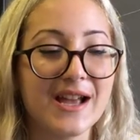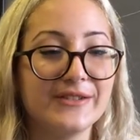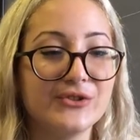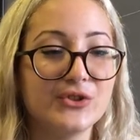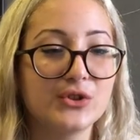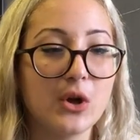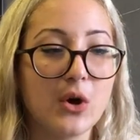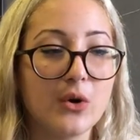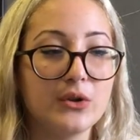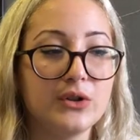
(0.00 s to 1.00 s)
and
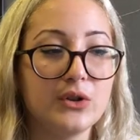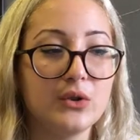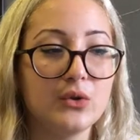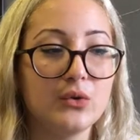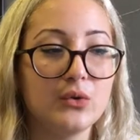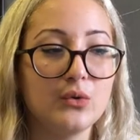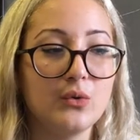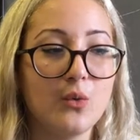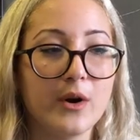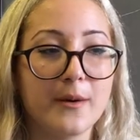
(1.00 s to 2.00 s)
so you
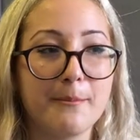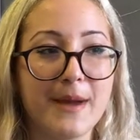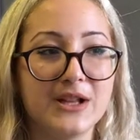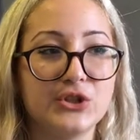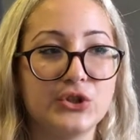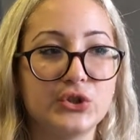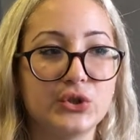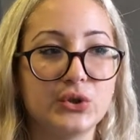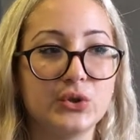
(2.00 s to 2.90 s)
were meant to